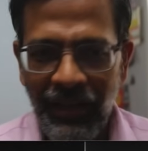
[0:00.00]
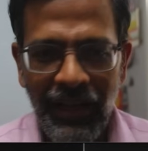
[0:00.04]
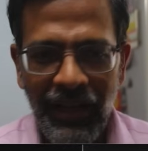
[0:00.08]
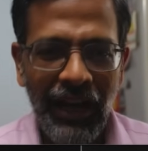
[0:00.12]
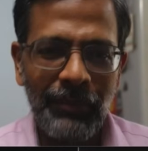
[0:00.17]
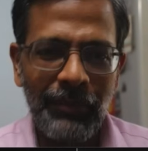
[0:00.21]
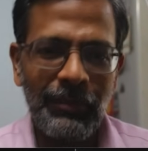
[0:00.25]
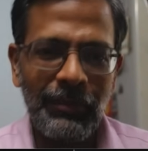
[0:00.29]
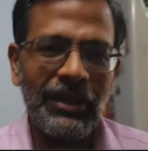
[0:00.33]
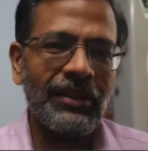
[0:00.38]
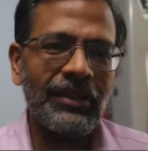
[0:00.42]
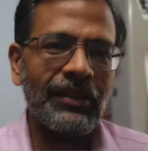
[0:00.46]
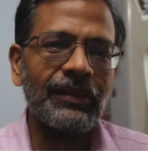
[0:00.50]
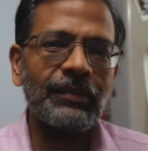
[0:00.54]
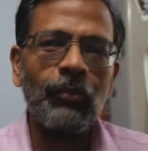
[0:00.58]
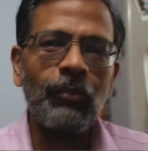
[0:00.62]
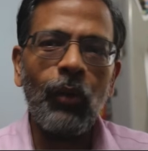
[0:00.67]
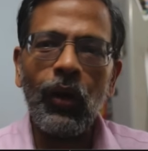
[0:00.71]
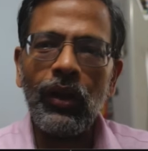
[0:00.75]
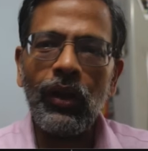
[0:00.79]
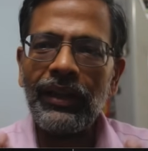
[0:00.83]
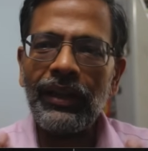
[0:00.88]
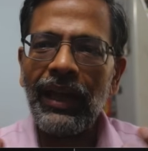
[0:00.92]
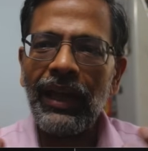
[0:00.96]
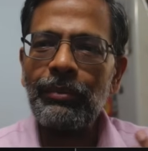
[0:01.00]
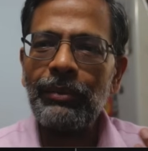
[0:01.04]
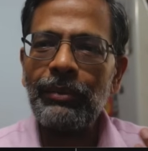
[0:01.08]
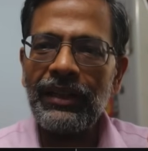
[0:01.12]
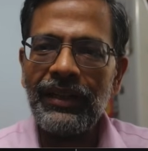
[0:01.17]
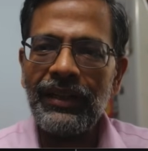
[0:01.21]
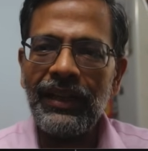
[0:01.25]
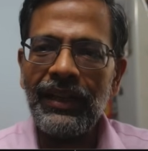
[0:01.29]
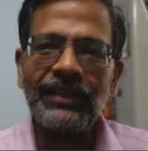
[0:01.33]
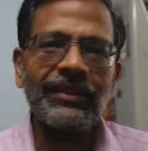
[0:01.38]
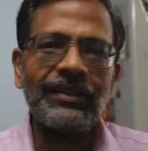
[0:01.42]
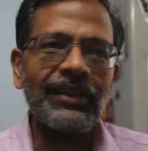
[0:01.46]
I mean, the small cap
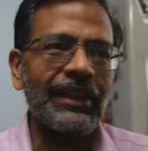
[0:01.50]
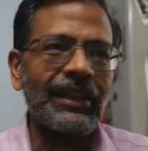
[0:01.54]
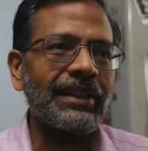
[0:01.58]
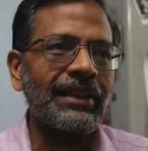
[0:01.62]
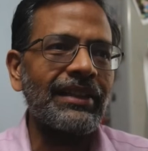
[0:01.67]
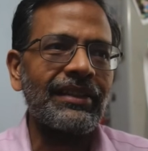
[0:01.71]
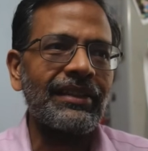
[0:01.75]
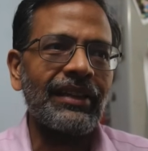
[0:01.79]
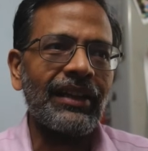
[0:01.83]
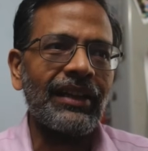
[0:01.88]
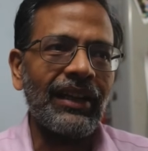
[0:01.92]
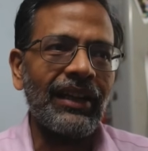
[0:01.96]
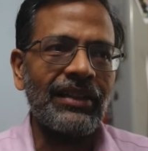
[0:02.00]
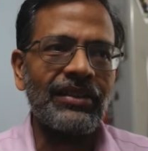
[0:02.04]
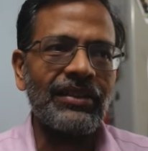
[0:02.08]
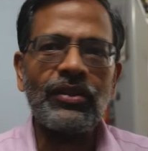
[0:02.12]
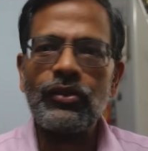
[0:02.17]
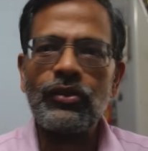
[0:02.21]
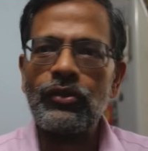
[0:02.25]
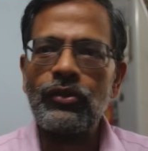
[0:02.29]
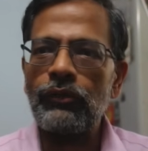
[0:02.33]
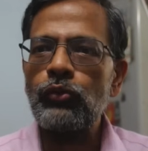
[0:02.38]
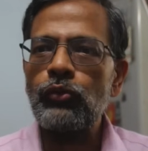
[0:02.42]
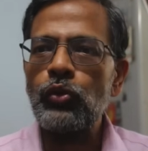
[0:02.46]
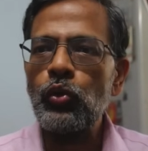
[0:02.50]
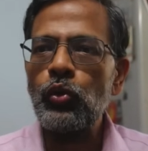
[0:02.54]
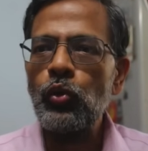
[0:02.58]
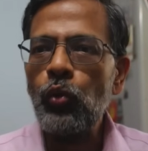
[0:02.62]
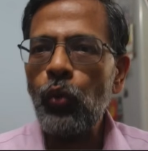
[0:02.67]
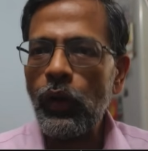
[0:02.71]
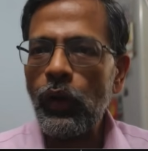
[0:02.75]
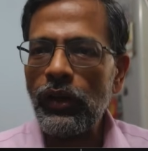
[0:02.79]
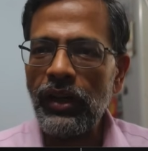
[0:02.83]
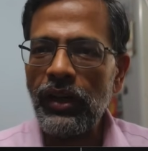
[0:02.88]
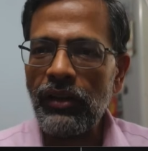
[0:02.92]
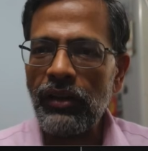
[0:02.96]
index consists of
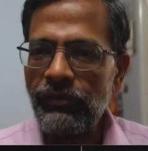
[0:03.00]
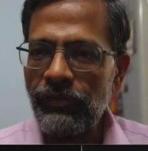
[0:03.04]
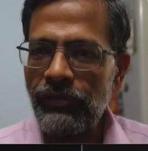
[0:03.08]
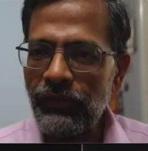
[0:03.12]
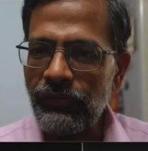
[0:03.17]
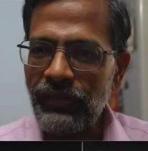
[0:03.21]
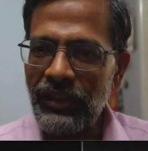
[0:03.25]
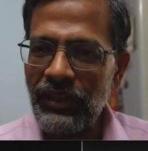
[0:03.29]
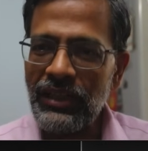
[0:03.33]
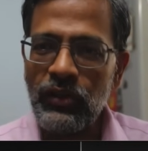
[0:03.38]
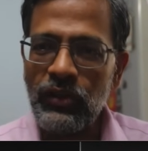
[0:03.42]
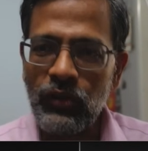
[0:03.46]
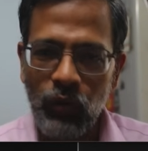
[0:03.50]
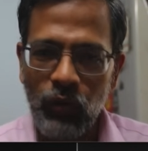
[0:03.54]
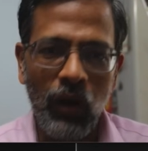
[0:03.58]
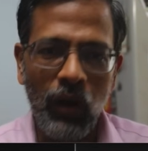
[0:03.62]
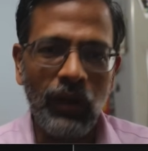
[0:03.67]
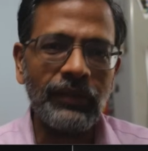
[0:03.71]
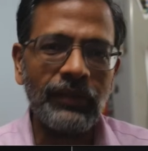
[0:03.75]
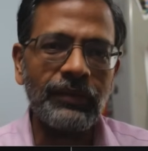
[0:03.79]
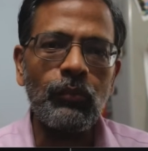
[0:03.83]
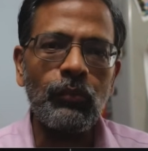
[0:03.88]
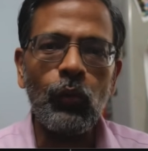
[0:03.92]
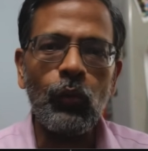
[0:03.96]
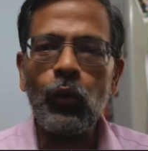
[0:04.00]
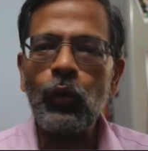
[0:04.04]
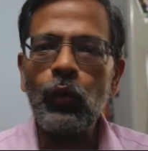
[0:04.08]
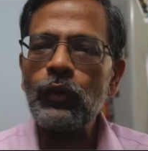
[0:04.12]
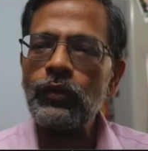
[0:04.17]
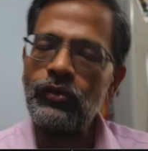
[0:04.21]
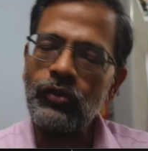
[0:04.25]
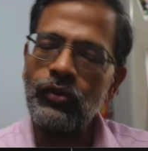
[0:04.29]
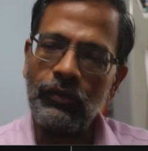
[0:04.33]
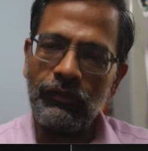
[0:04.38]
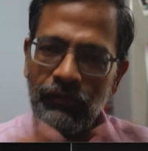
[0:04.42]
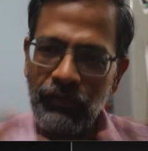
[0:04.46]
250 stocks.
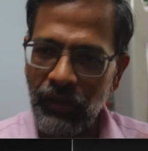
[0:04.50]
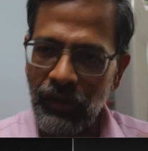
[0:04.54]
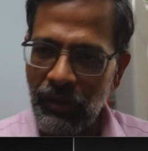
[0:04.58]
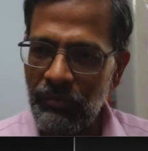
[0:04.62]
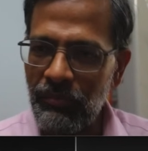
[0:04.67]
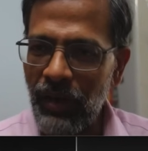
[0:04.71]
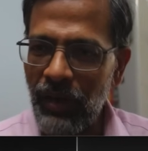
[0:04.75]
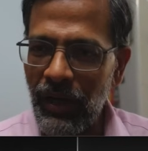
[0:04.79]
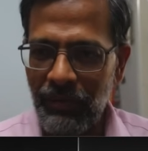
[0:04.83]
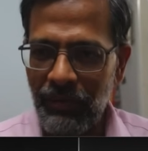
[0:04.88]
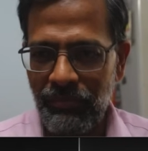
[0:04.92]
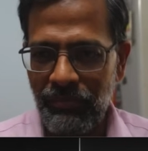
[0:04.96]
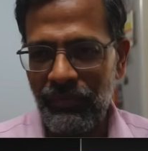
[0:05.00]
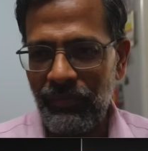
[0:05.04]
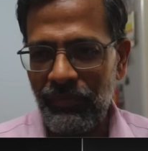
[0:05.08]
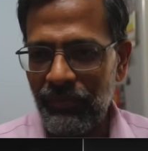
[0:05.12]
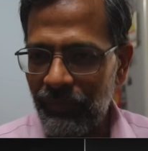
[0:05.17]
Most of them are,